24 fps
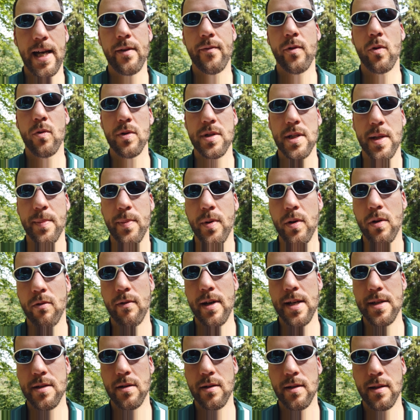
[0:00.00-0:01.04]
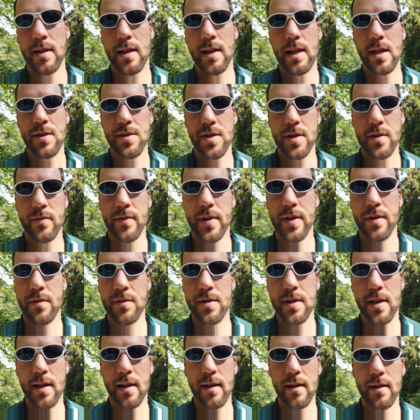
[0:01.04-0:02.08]
And of course, the polarizer allows you to
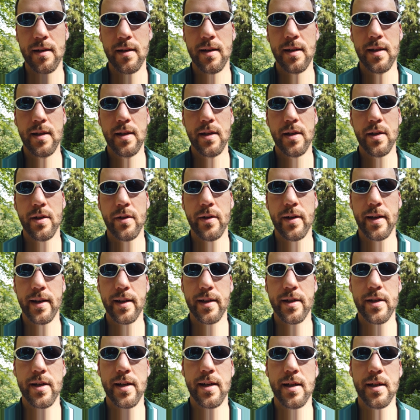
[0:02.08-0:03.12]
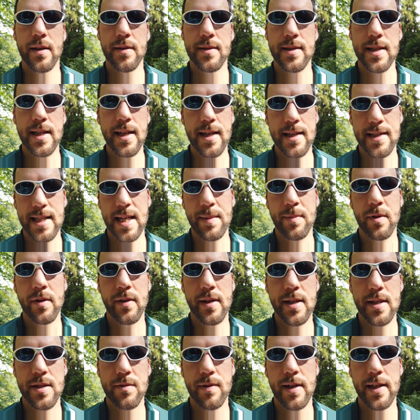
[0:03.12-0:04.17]
reduce glare. You can see an example of
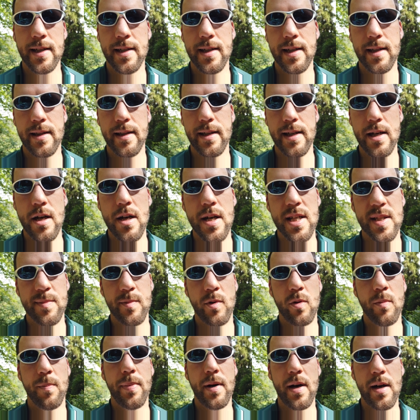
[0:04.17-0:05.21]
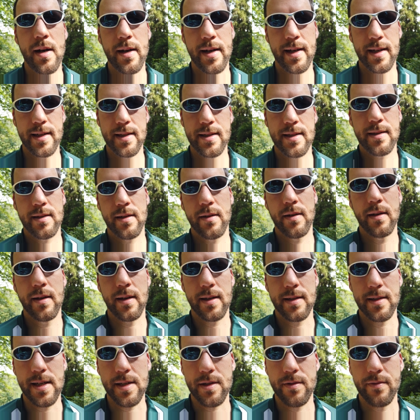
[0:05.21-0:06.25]
this when I did the Osmo Pocket
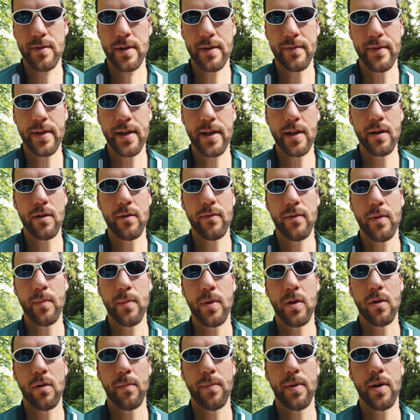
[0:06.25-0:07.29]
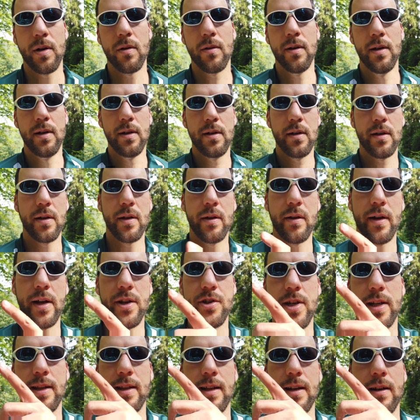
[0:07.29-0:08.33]
accessory video from Polar Pro. You can
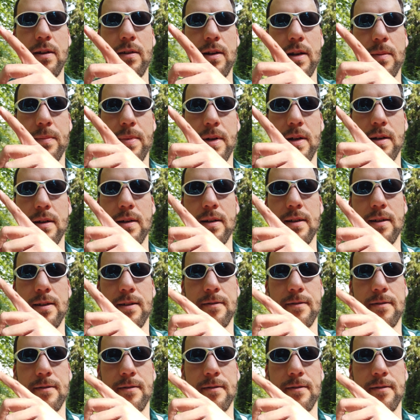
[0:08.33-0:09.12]
check that out up here.